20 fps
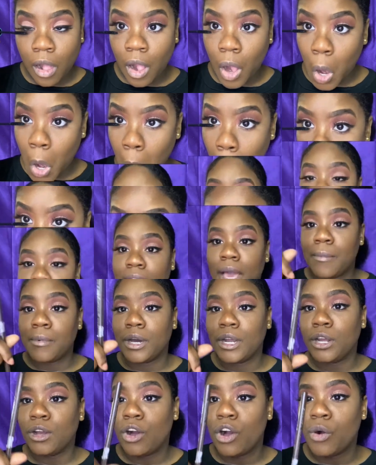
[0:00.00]
But yeah, I'm
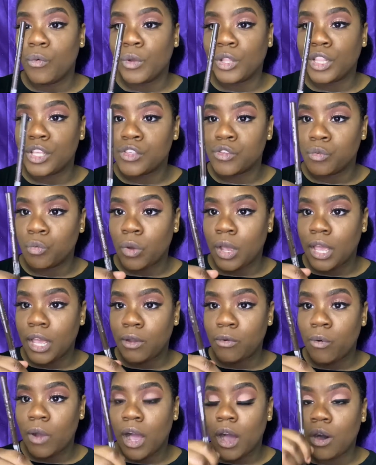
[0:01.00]
gonna go on with this Wet
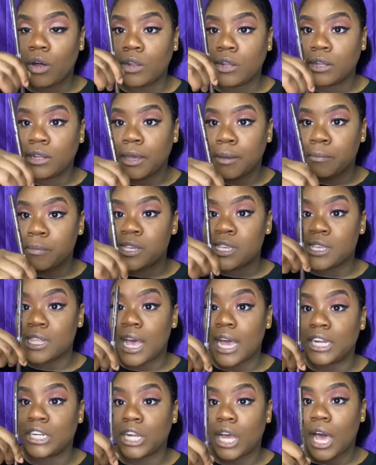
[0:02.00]
n Wild lip
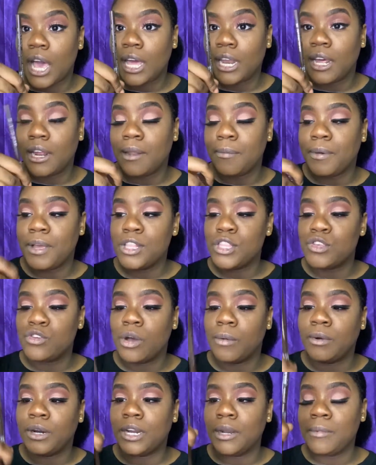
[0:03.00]
slash eyeliner pencil.
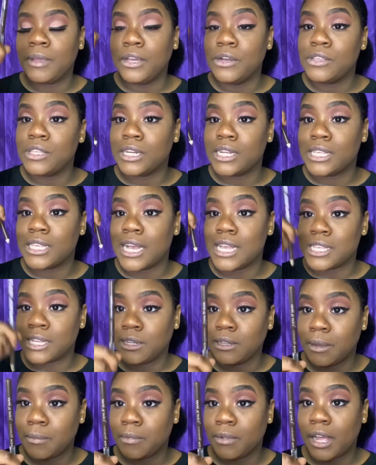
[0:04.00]
I'm gonna be using this as a
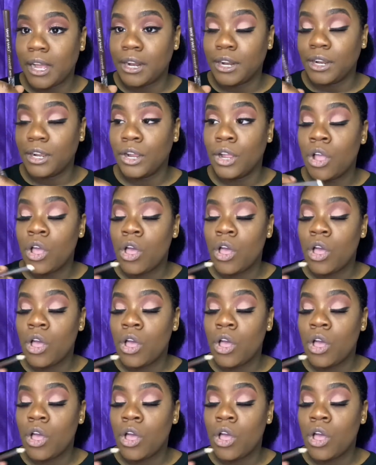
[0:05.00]
lip liner.